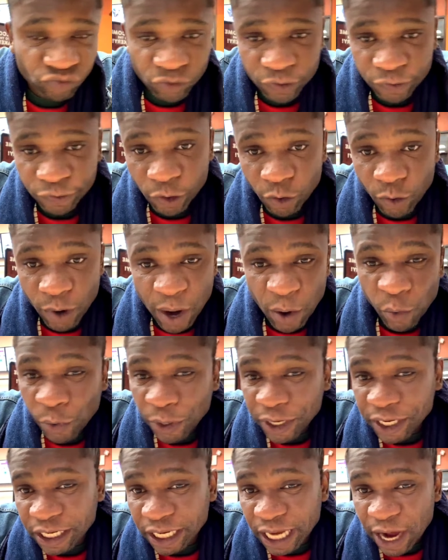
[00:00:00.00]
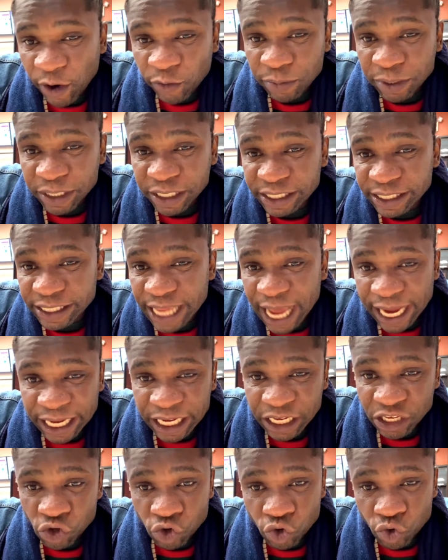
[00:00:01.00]
For 1 week, I'll be
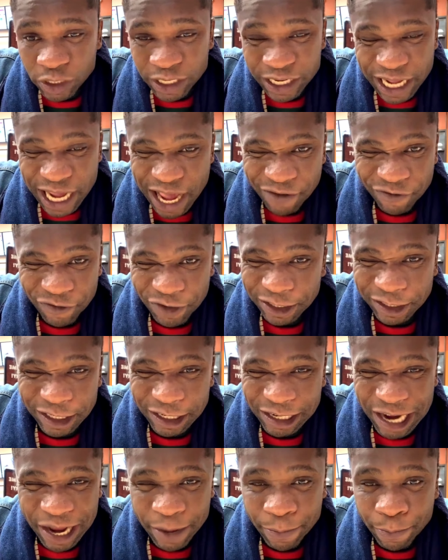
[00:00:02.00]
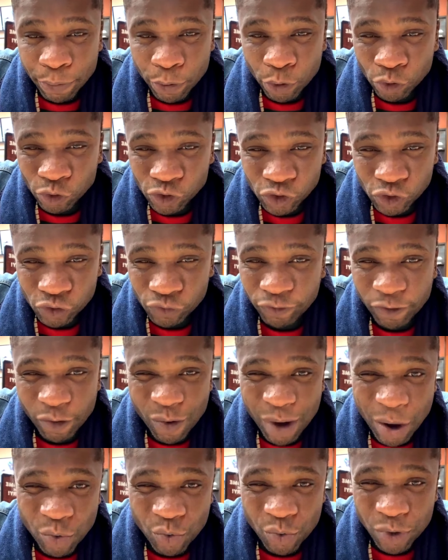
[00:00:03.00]
tagging you in everything I post. For
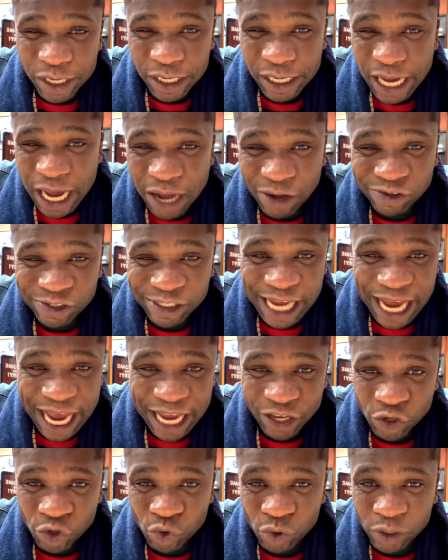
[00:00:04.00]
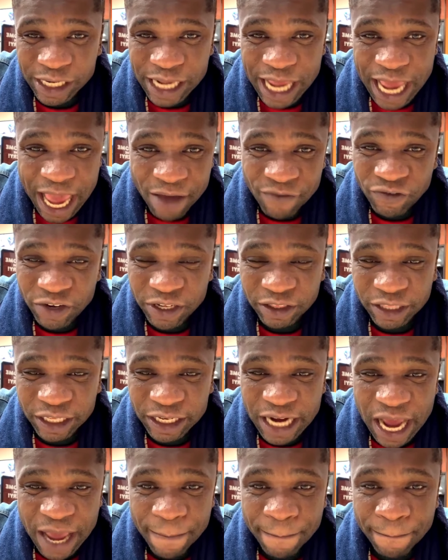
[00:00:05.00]
1 week, I'll tag you in
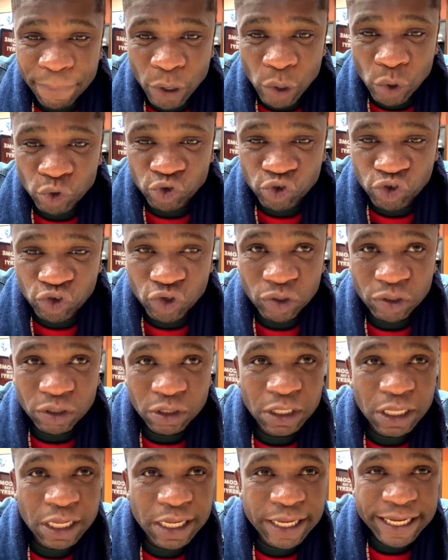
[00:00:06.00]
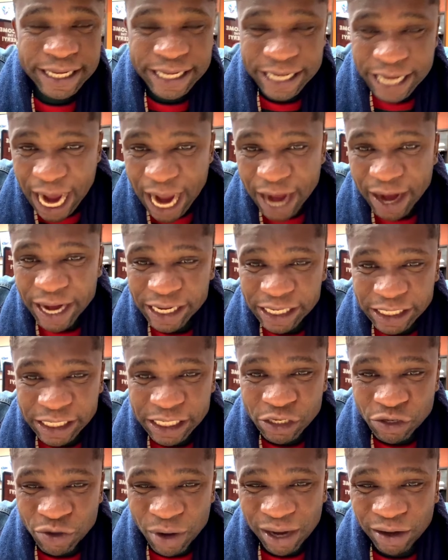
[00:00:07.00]
everything I post.
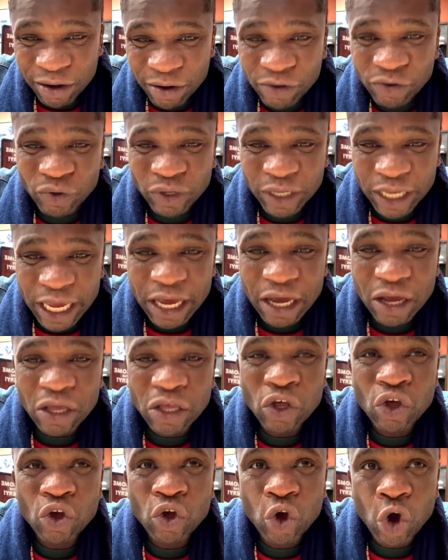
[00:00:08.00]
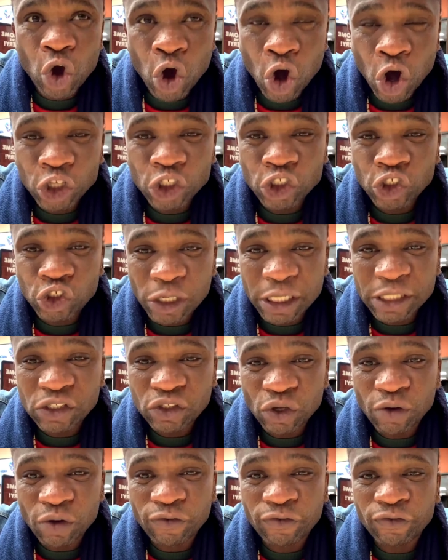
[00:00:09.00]
Guarantee you're going to get
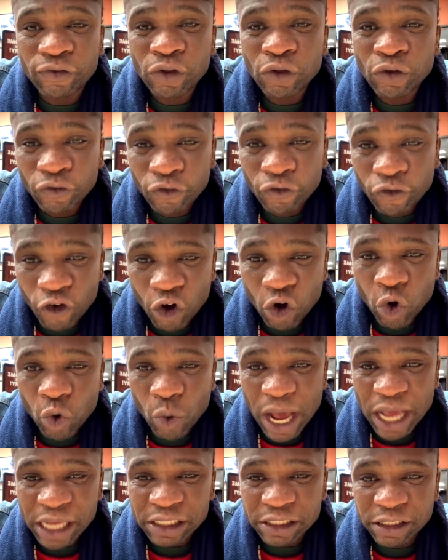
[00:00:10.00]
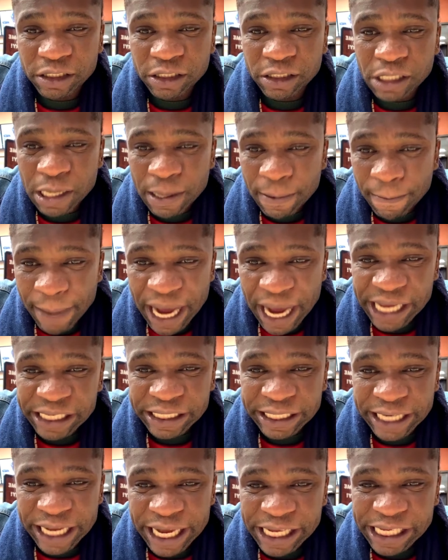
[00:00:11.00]
hundreds of followers by
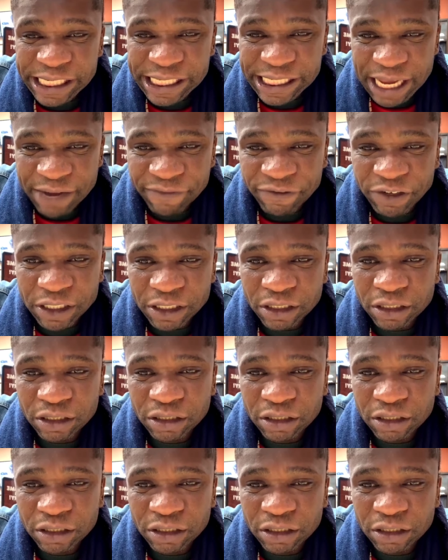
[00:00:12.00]
day 7,